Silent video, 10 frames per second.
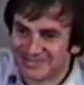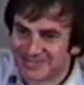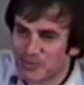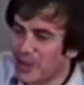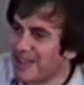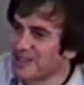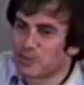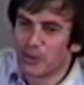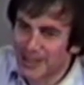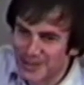It's
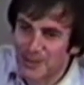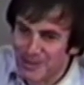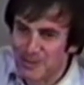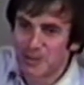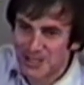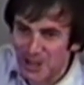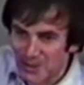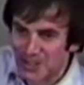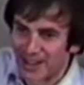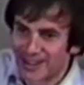weird that we have to be
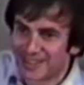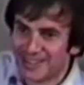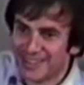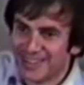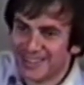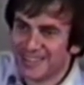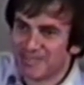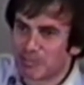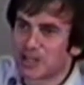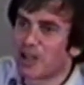told that.
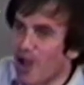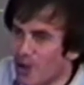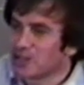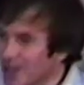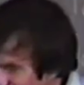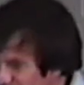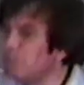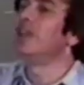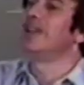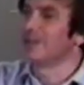But go does
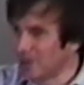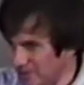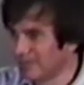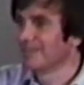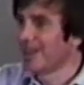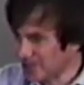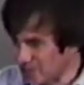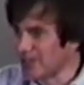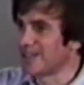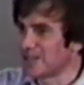mean a
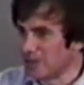change.